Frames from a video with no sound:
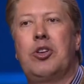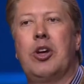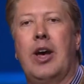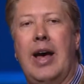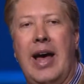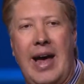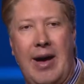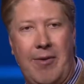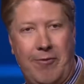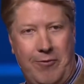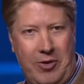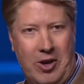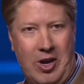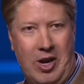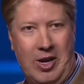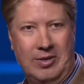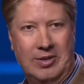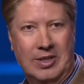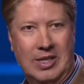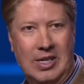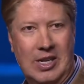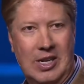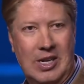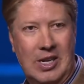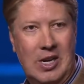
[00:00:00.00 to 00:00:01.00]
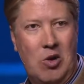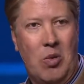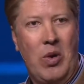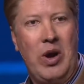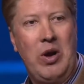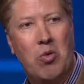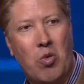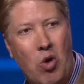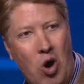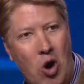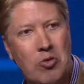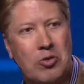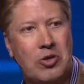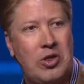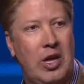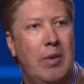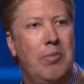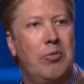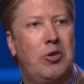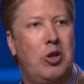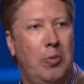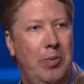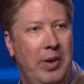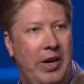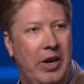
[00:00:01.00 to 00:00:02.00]
to have fun. We want them
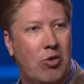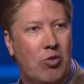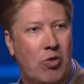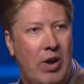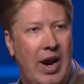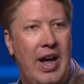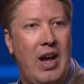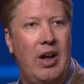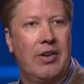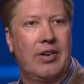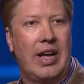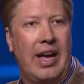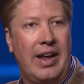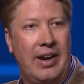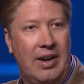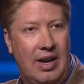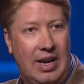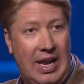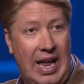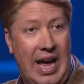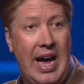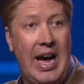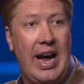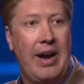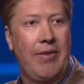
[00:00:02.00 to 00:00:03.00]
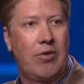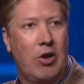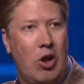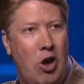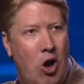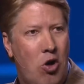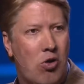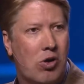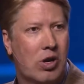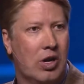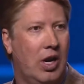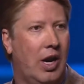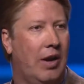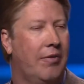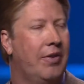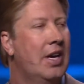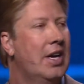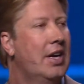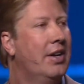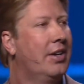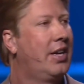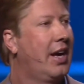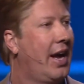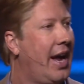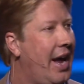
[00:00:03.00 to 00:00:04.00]
to be around and alive long
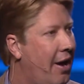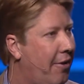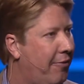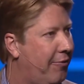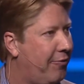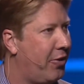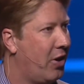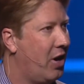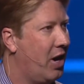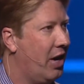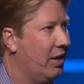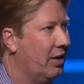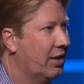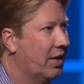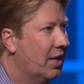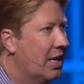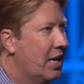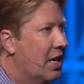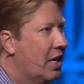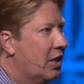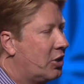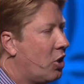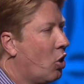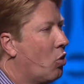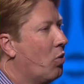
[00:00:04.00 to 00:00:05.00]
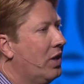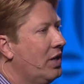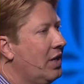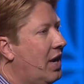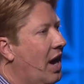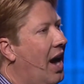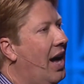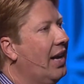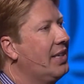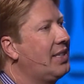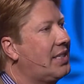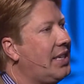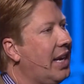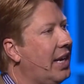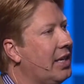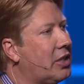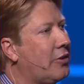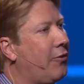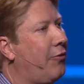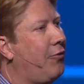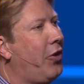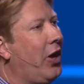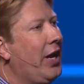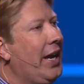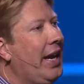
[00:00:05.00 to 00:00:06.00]
enough to have fun. So when God says
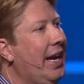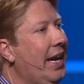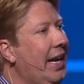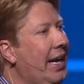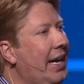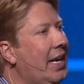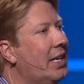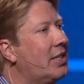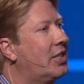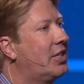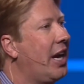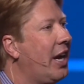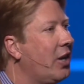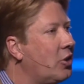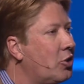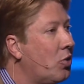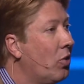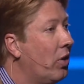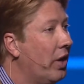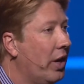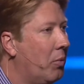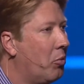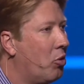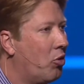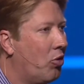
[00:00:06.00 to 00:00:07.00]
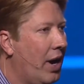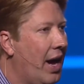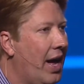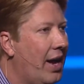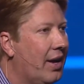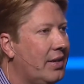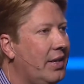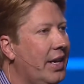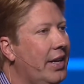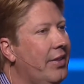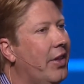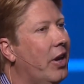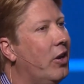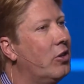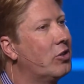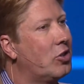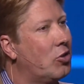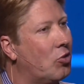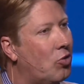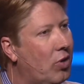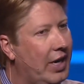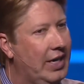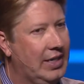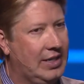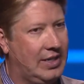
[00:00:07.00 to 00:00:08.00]
flee sexual immorality, there's a
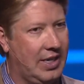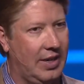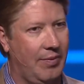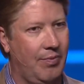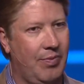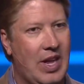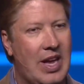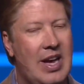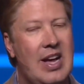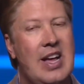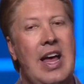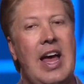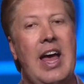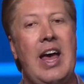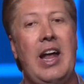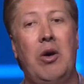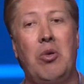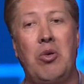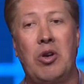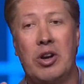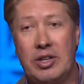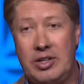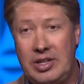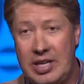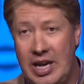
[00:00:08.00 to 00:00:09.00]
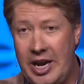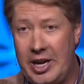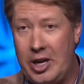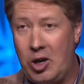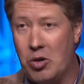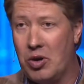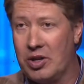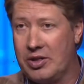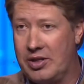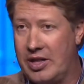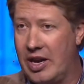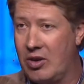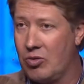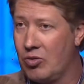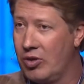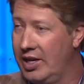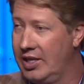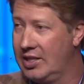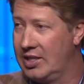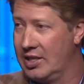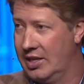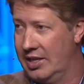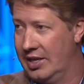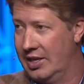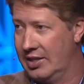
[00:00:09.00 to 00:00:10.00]
reason. And I want to tell you what that
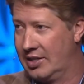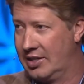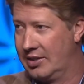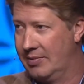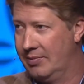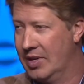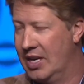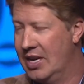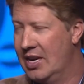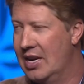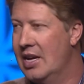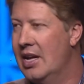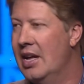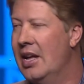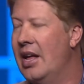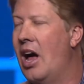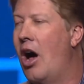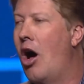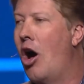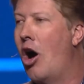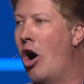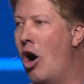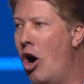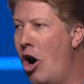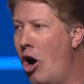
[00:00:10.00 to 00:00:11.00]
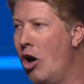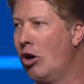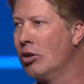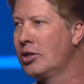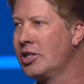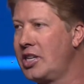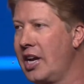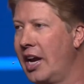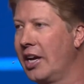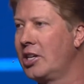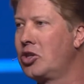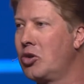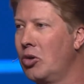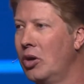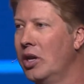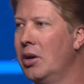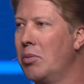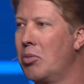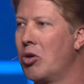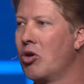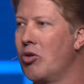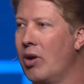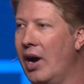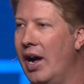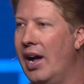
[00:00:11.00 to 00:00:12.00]
reason is. All sexual
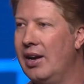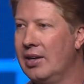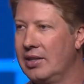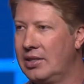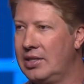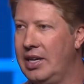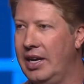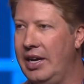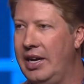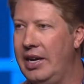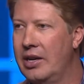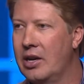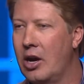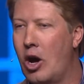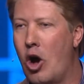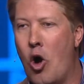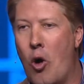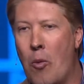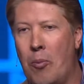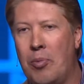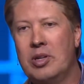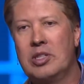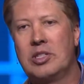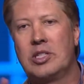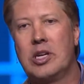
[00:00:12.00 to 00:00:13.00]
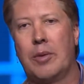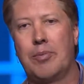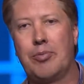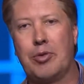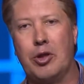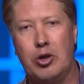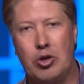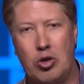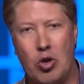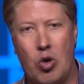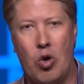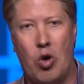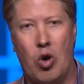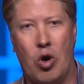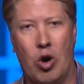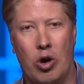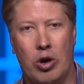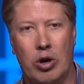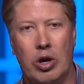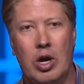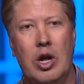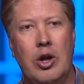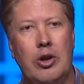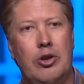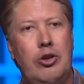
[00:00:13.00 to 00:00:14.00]
immorality opens up the
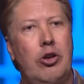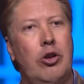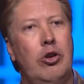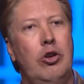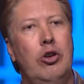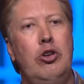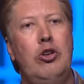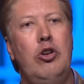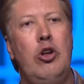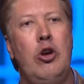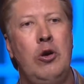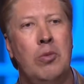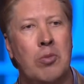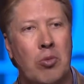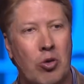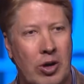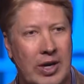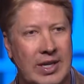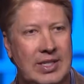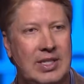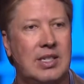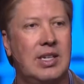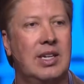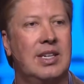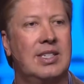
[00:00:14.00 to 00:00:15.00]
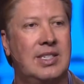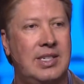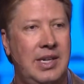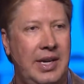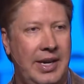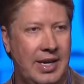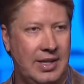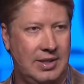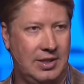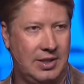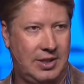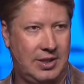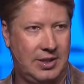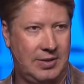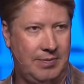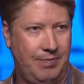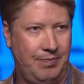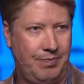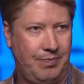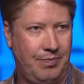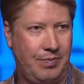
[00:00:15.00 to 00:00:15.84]
door to numerous sins.